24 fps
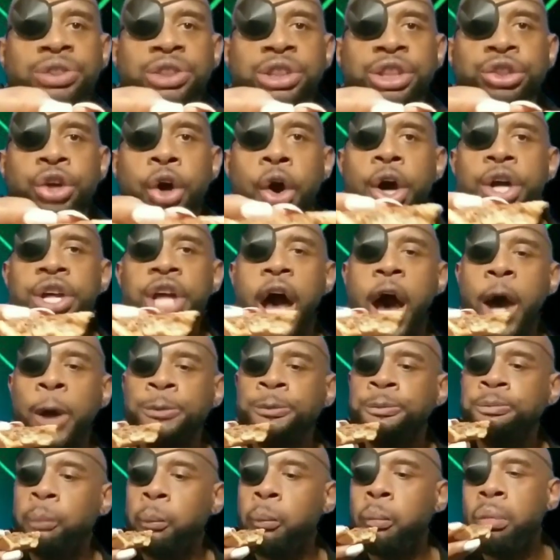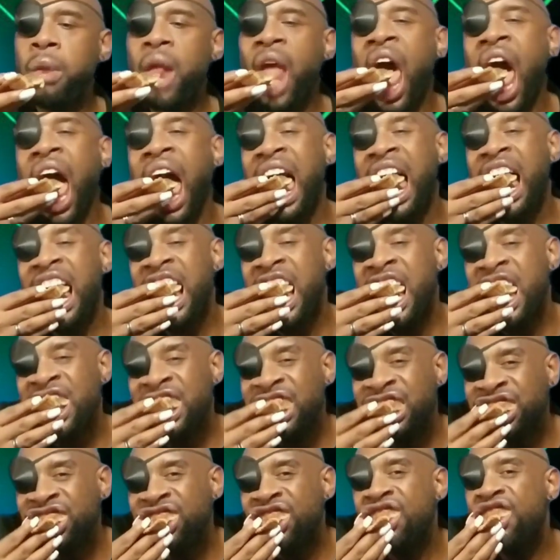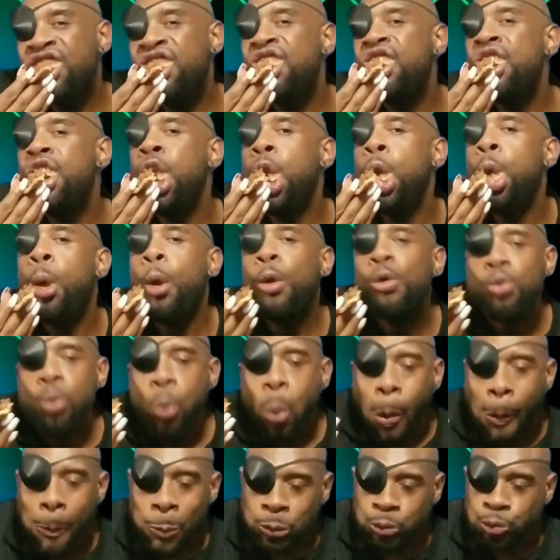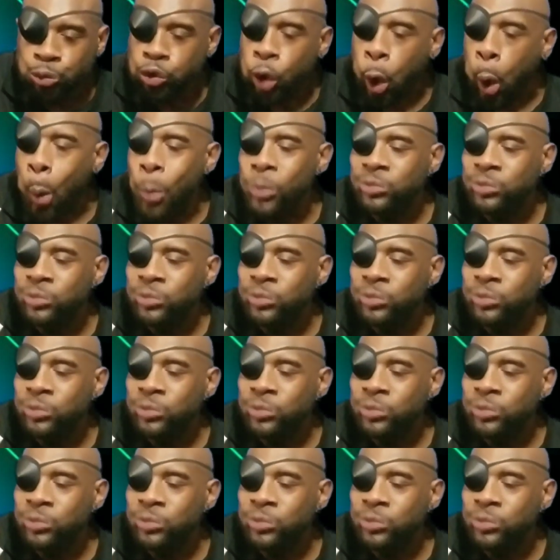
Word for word: It's good, y'all. Mmm. Mmm.